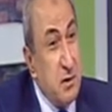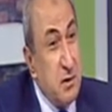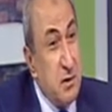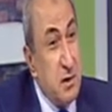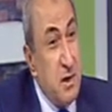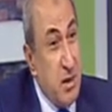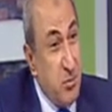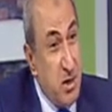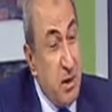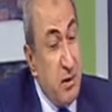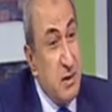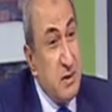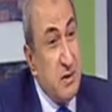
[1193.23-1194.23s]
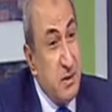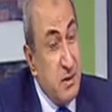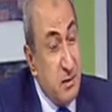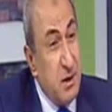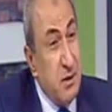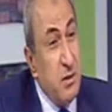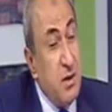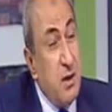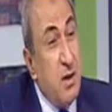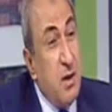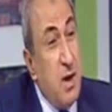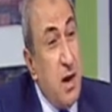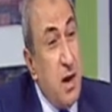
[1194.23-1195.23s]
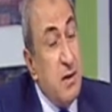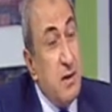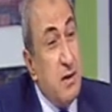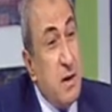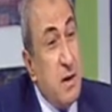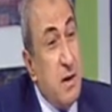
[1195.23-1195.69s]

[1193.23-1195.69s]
in Libya, in Syria, and